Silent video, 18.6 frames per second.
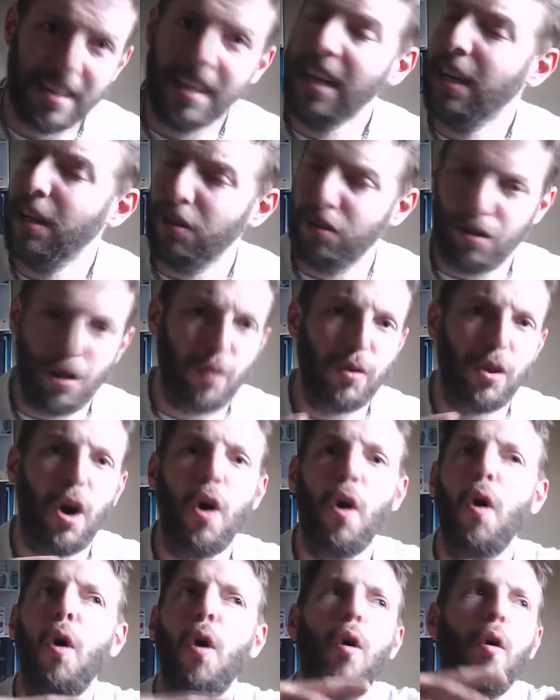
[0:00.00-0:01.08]
So, the
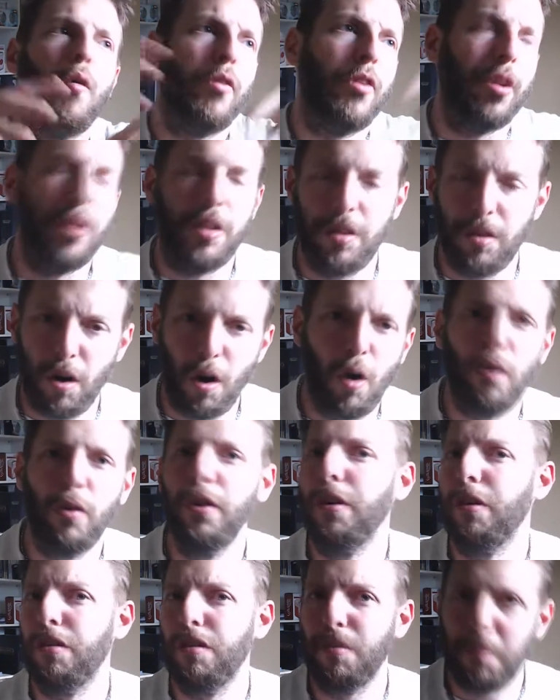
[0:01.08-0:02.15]
whole
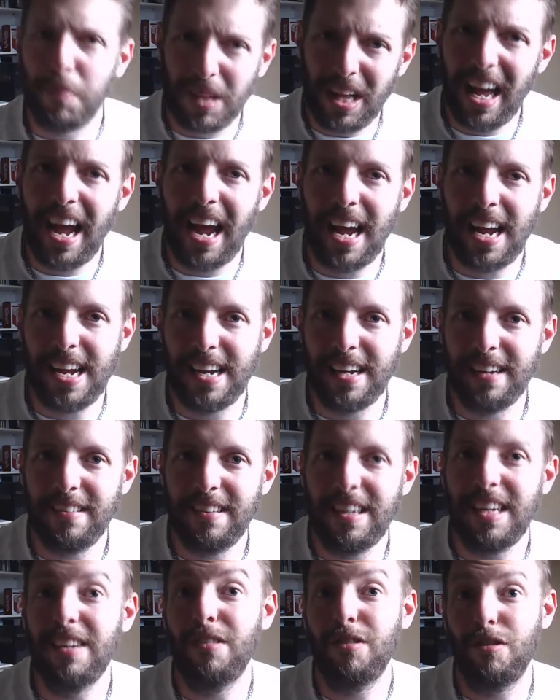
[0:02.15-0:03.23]
display
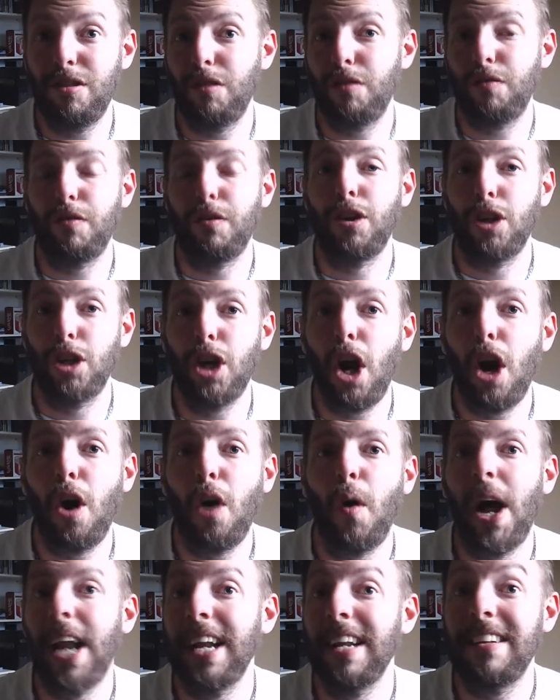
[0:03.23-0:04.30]
is just for
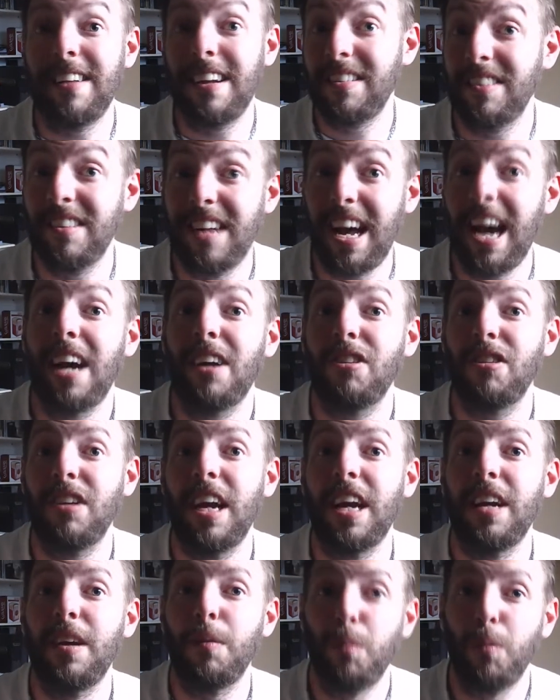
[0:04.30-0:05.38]
show, and it doesn't actually
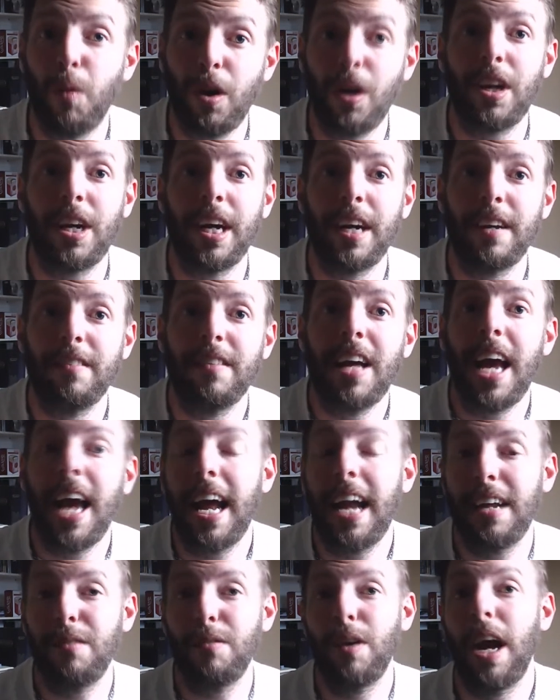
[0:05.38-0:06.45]
end up working.
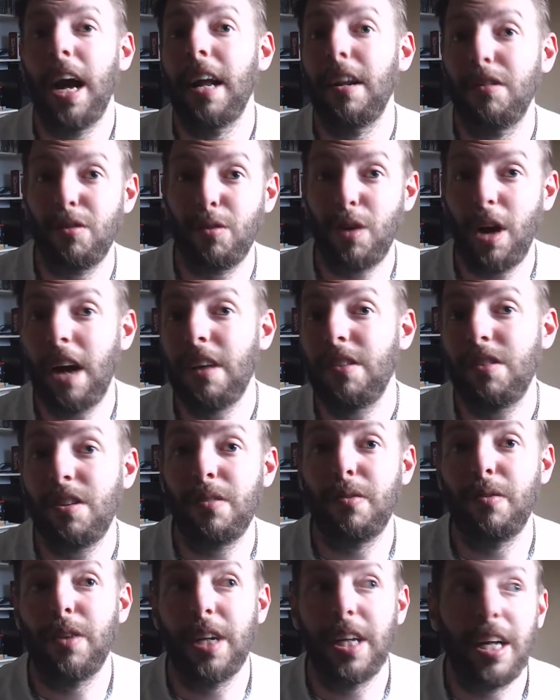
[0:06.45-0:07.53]
And Tsukasa
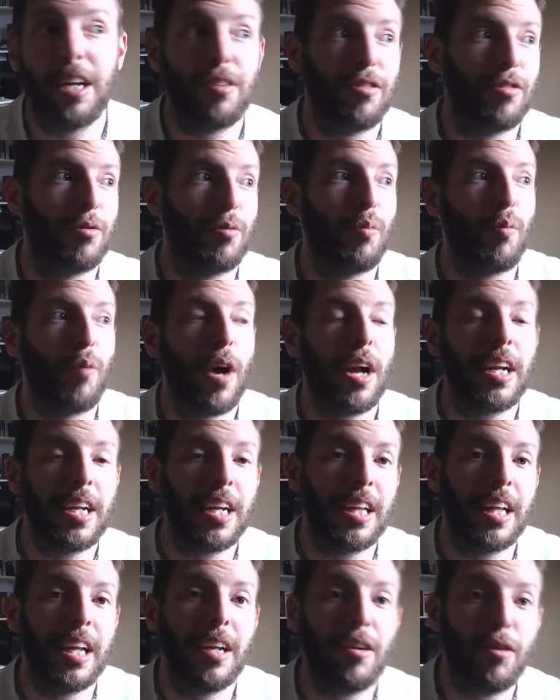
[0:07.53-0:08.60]
even realizes, what
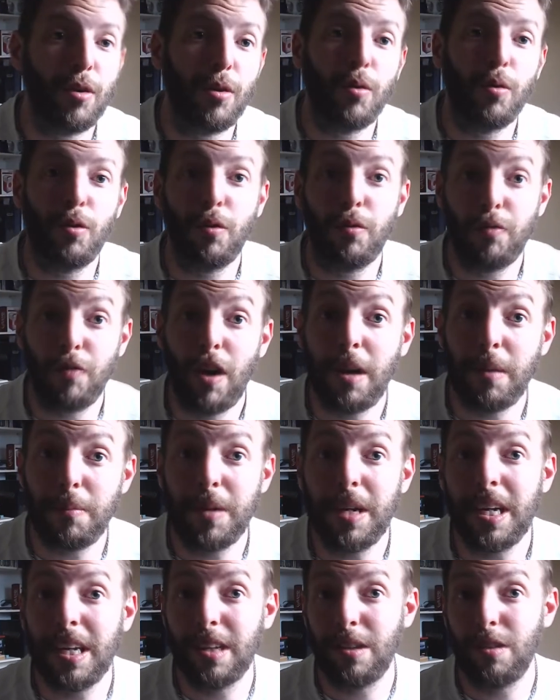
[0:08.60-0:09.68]
can they do to fight
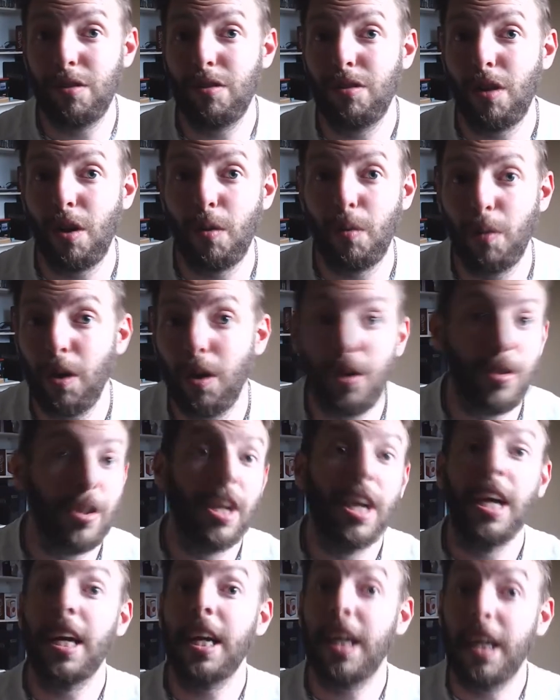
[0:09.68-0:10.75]
me in this stone world?
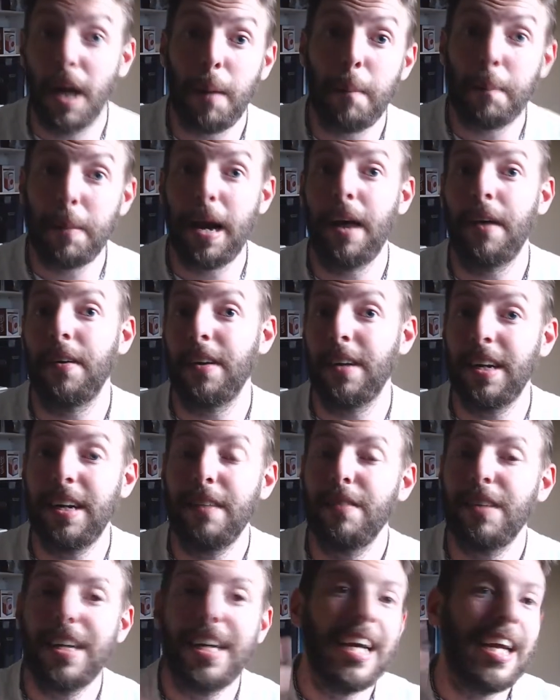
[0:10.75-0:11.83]
Gunpowder.
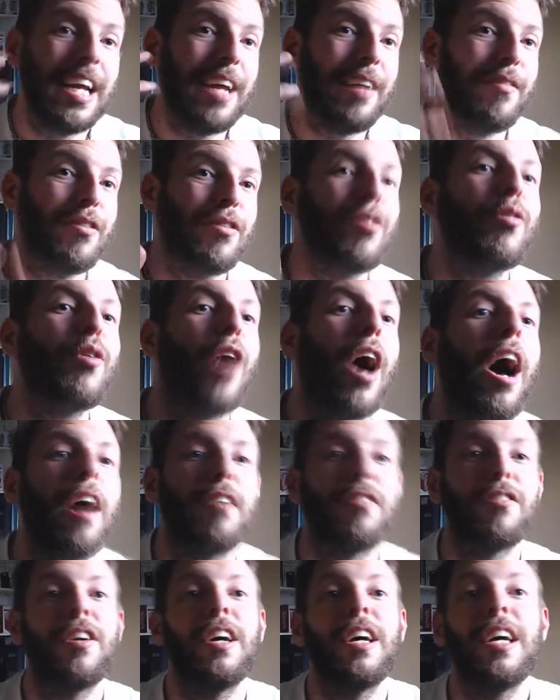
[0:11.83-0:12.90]
Even
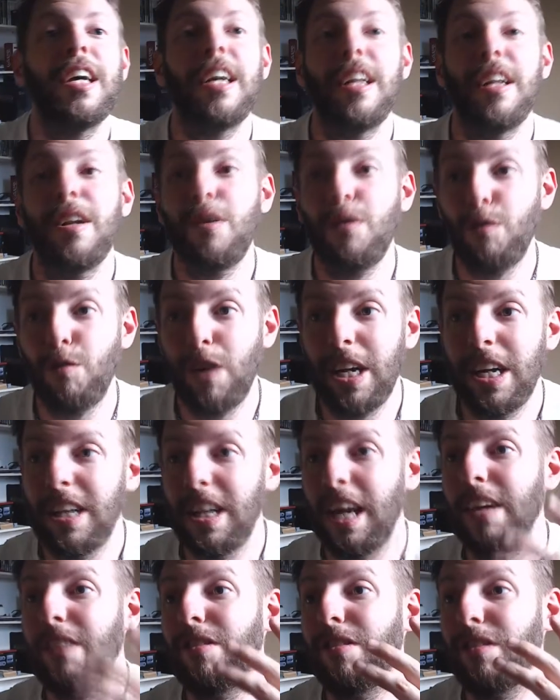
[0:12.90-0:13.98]
Tsukasa, it
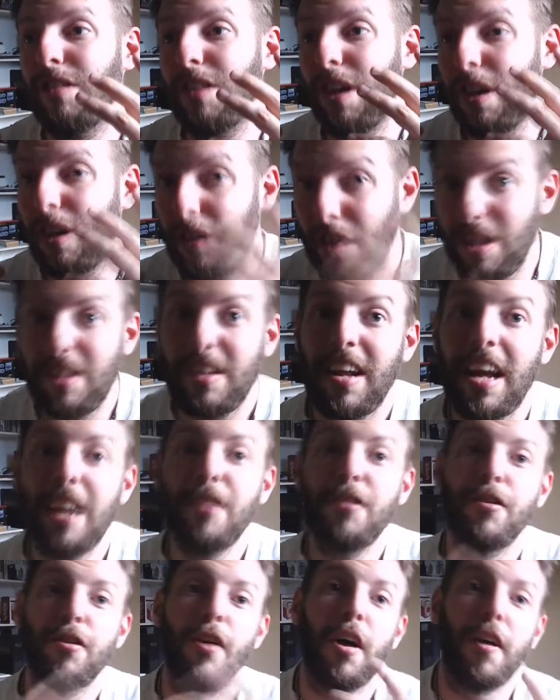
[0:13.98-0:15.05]
realizes the
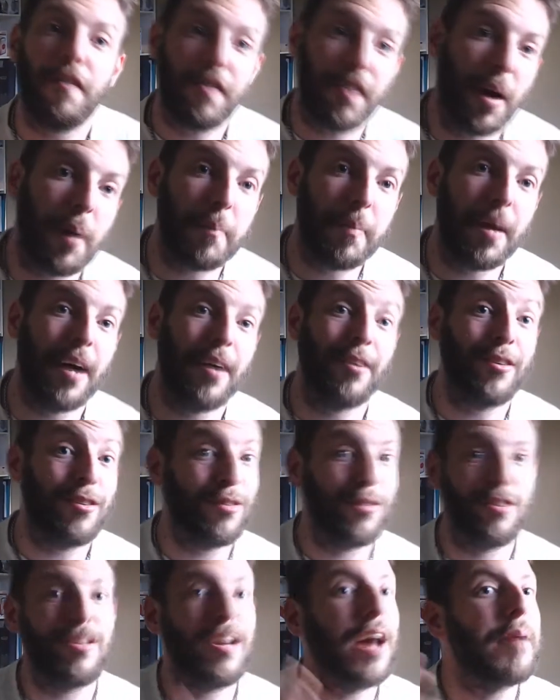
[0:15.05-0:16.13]
danger of gunpowder. So,
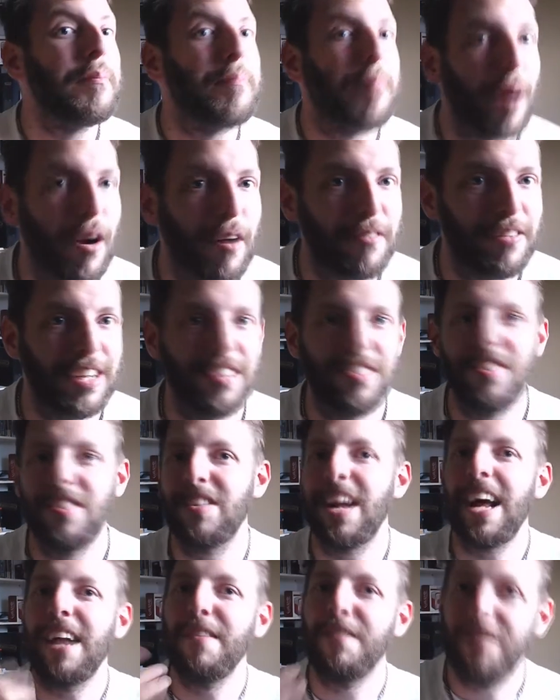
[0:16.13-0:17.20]
he's not impervious. He's
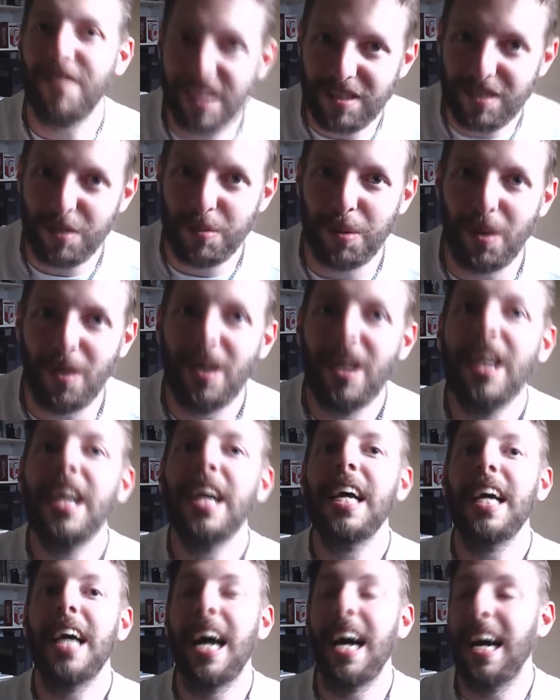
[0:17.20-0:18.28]
not invincible.
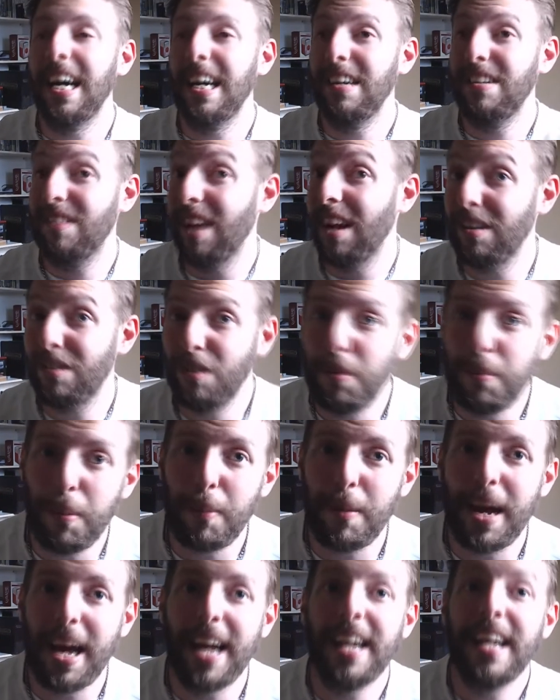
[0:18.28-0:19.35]
He's not
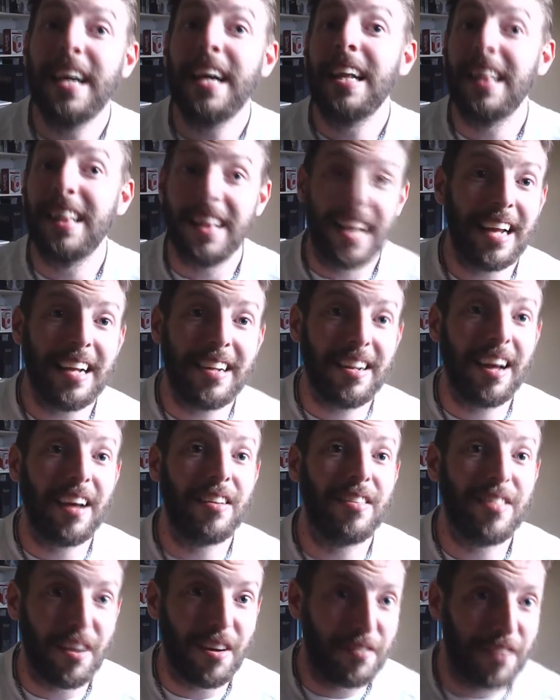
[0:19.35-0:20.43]
Superman. Lead
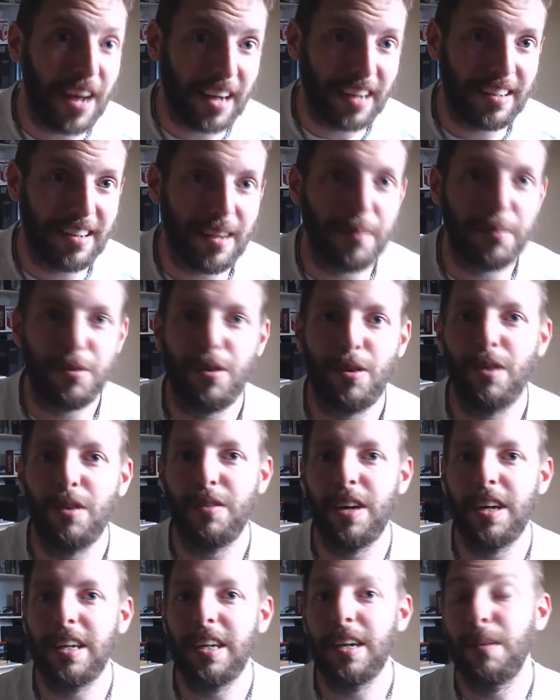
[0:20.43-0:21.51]
does affect him, sort of
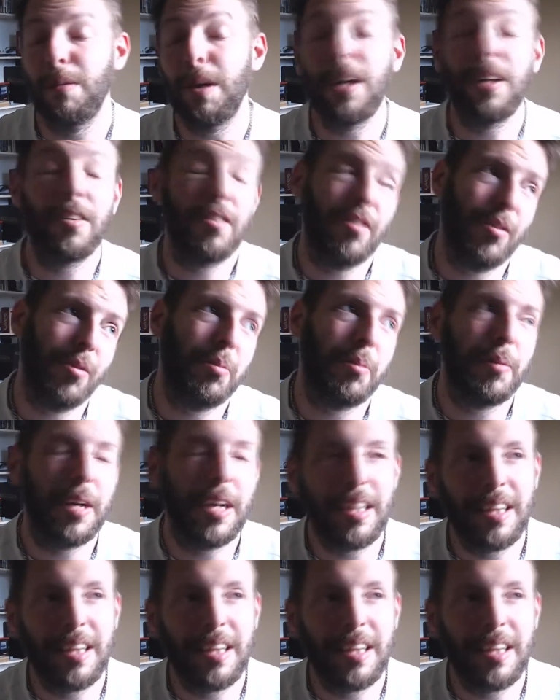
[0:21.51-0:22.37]
idea. Well, Superman,